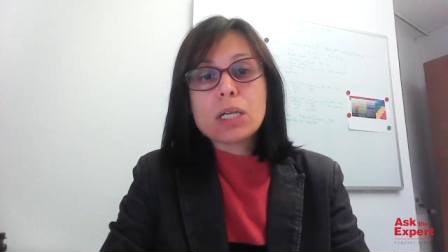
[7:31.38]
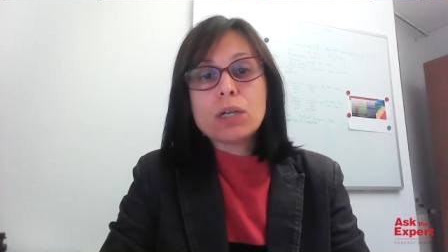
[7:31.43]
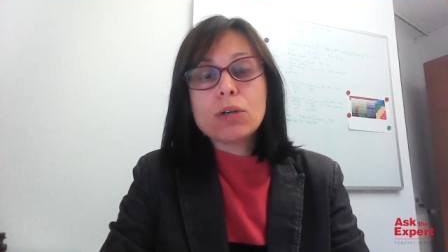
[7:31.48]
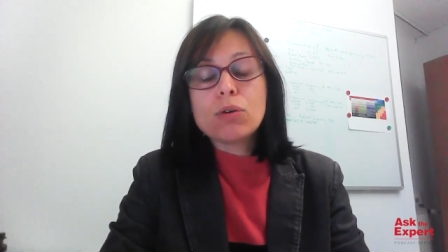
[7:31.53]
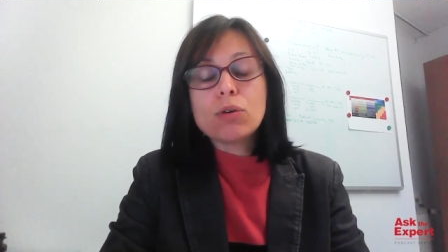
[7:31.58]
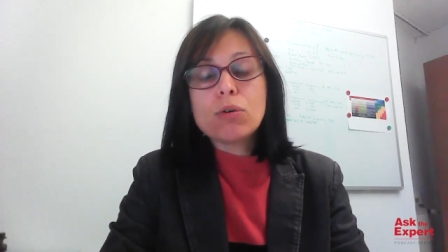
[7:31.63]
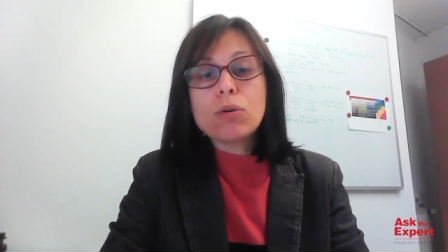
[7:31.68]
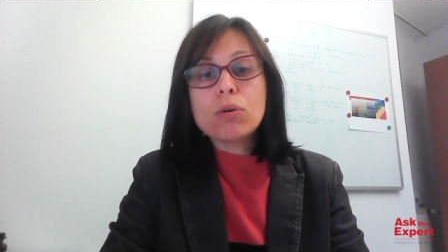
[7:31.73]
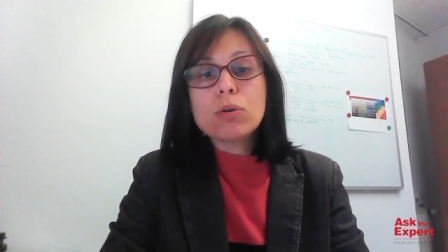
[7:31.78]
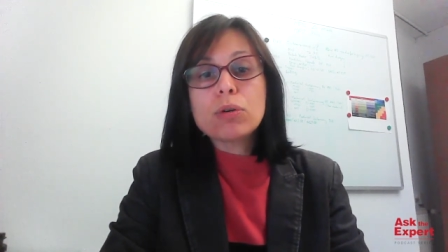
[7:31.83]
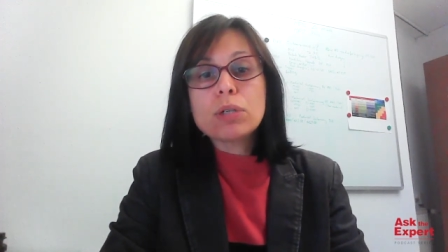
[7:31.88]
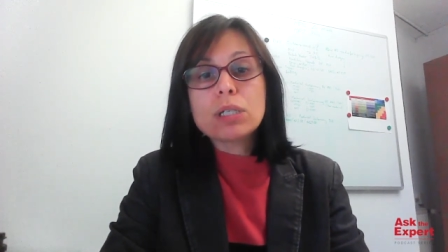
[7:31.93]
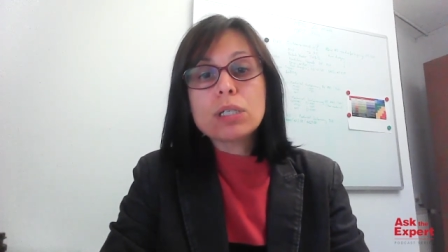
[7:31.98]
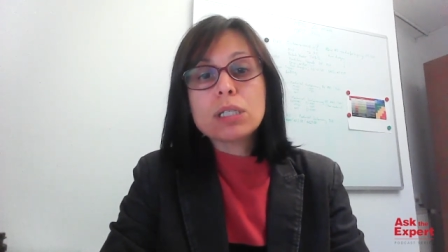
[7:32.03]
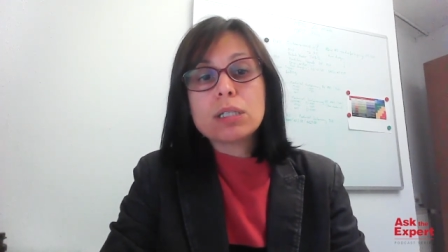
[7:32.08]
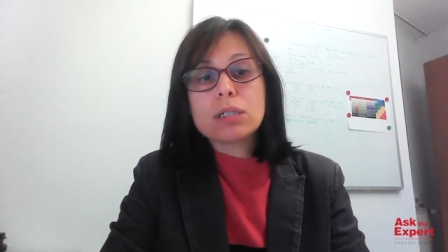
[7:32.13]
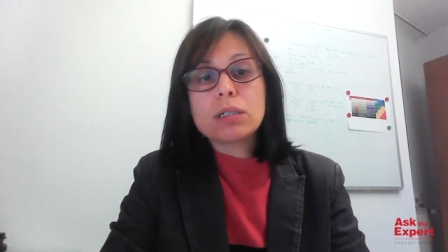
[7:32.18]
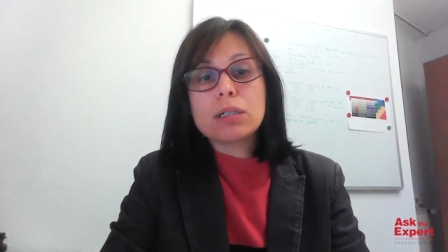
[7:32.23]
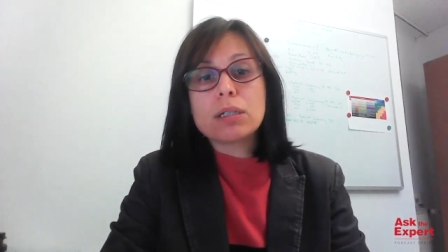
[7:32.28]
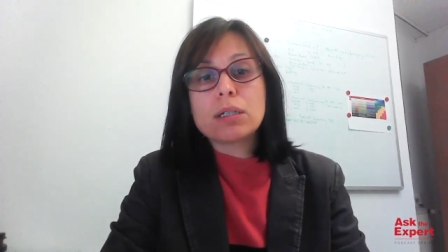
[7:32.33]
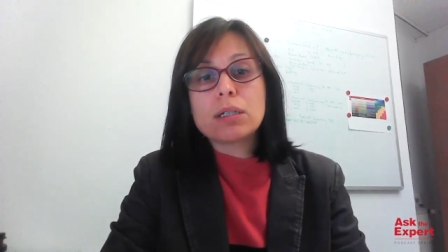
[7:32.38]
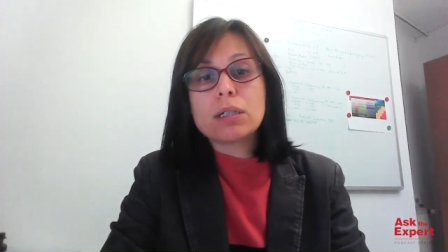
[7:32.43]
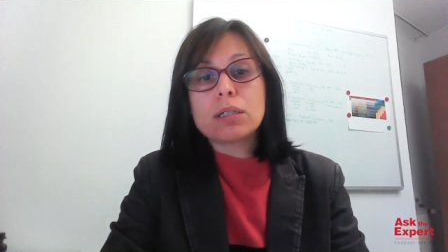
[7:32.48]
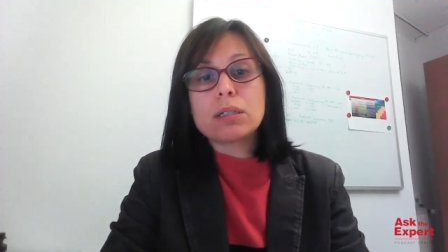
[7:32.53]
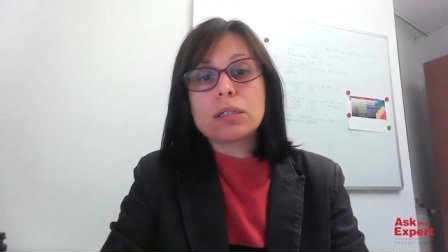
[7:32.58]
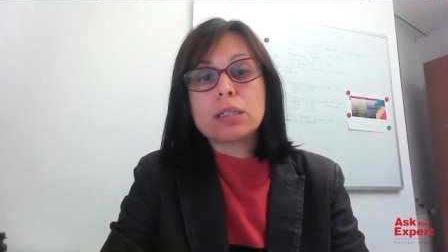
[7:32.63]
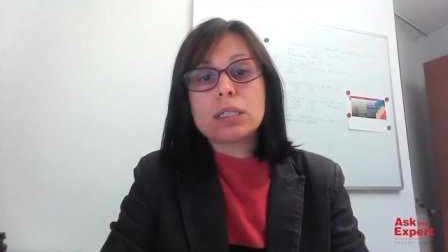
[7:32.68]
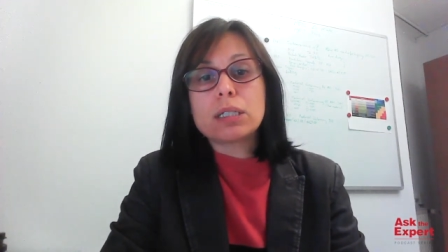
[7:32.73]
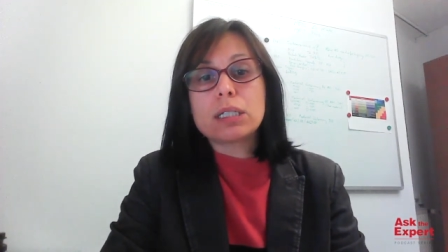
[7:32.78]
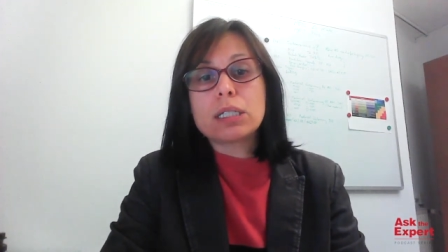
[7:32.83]
cause
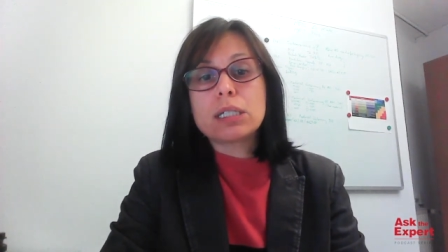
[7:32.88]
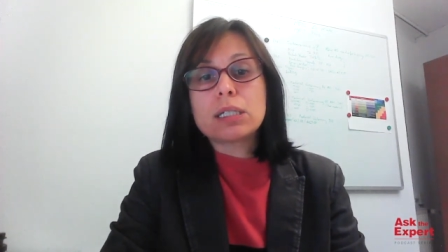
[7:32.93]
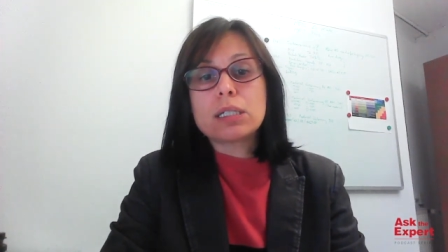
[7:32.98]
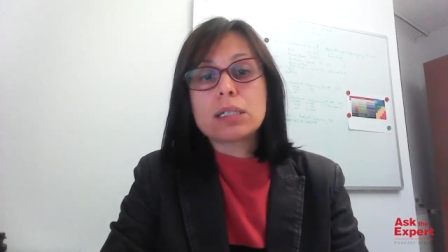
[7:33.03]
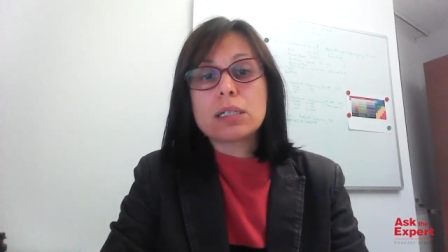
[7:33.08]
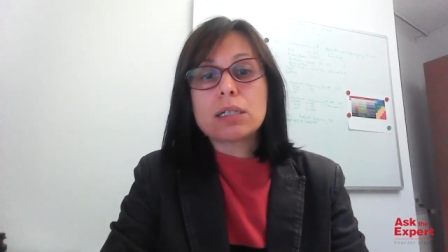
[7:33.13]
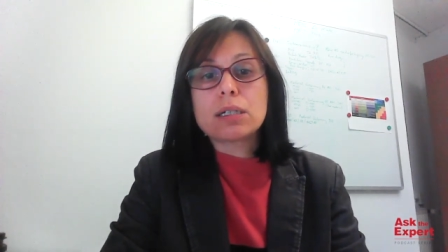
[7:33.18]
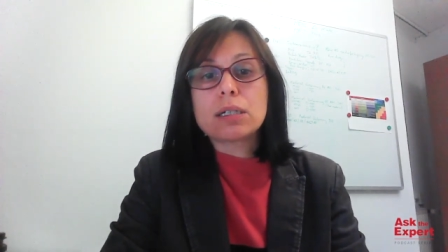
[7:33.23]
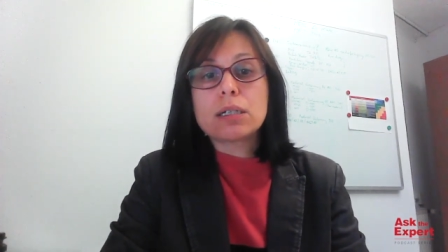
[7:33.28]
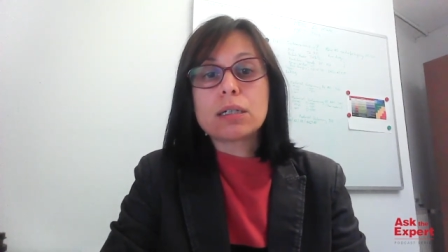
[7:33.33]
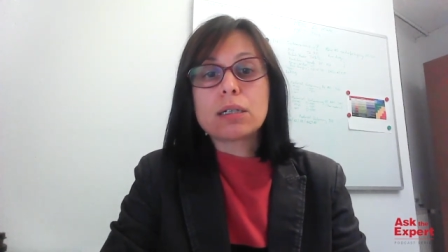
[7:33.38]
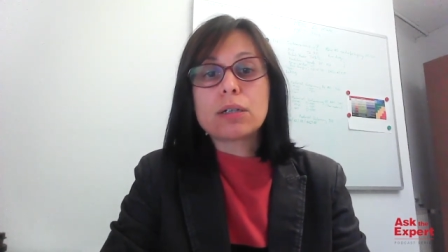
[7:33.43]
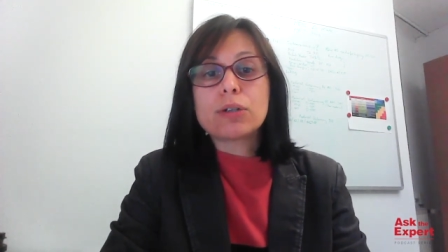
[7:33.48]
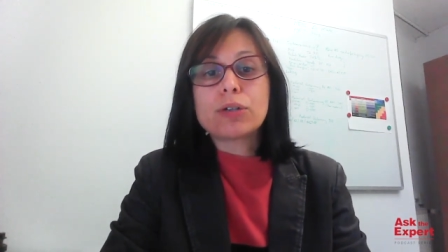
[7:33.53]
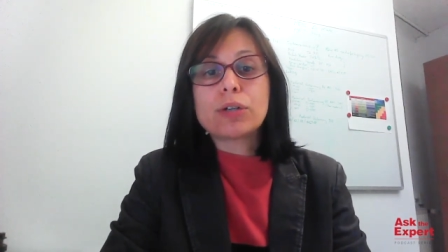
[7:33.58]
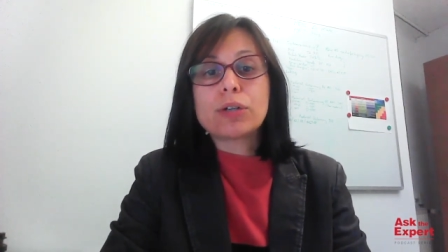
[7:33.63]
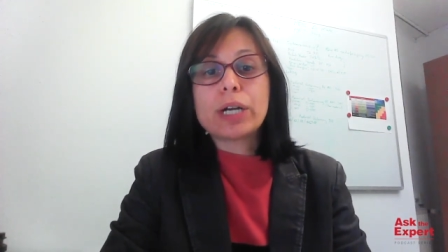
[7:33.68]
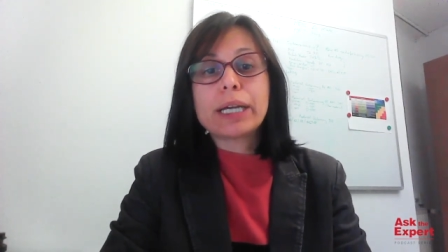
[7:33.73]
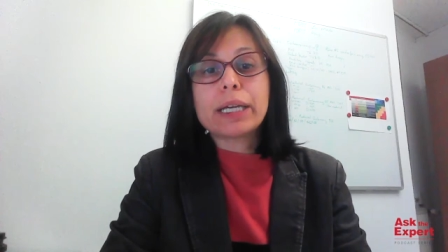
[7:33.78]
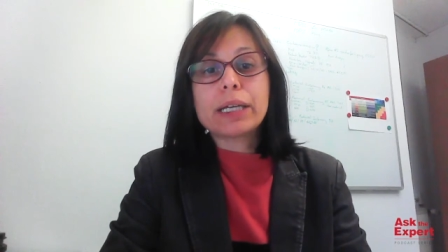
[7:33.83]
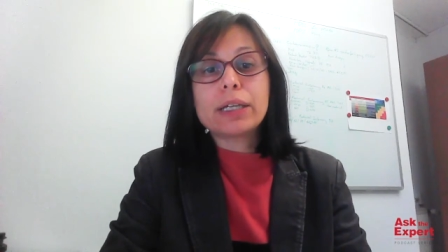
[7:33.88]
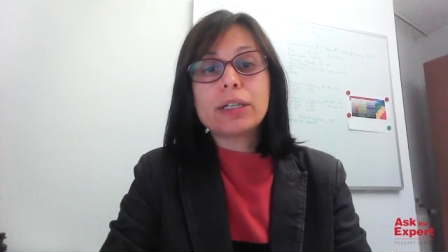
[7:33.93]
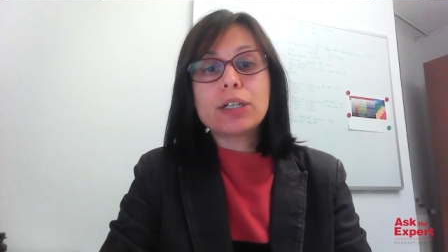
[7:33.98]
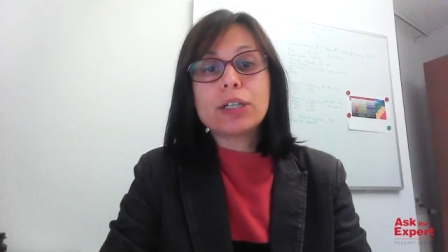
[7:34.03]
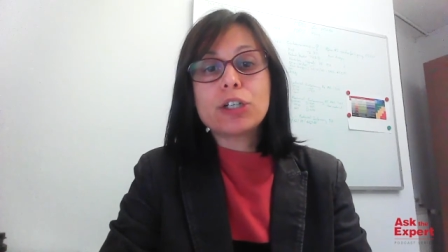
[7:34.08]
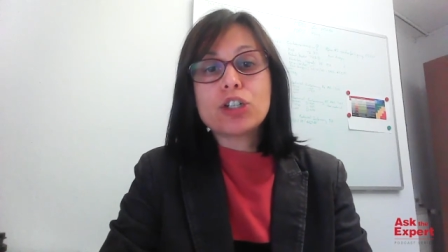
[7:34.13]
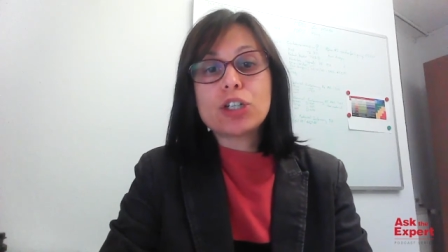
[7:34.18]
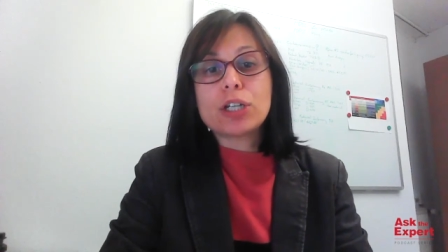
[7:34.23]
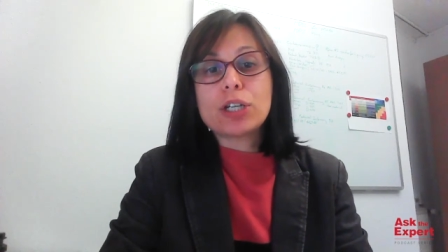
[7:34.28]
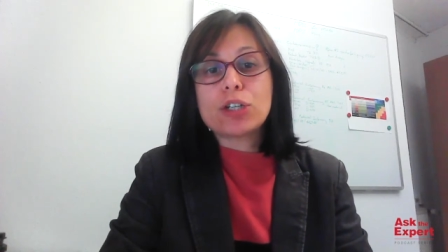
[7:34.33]
uh, these uh, crack
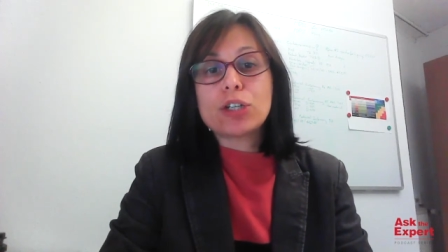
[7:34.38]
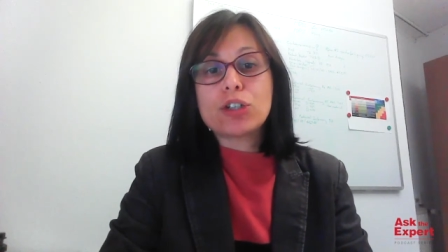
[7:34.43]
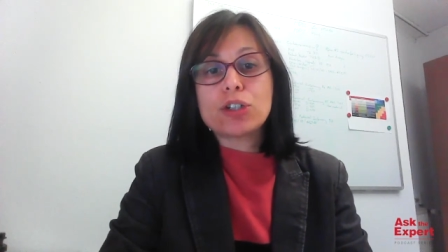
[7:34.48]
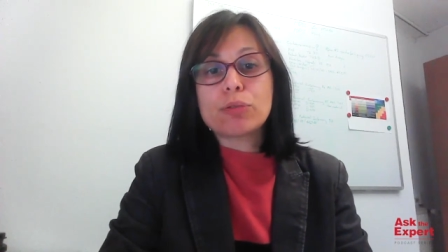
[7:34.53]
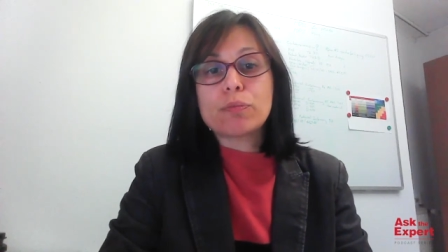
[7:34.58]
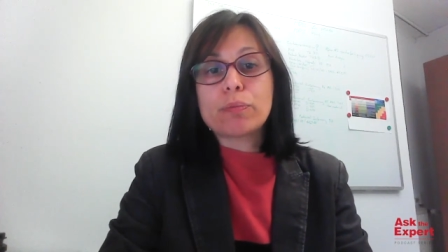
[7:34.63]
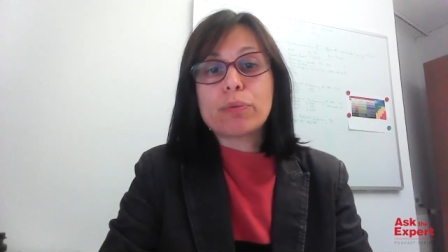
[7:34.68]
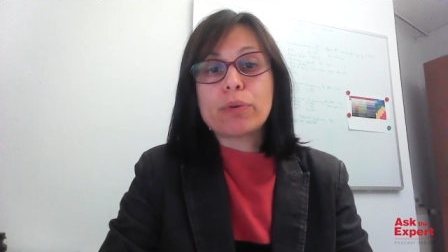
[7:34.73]
initiation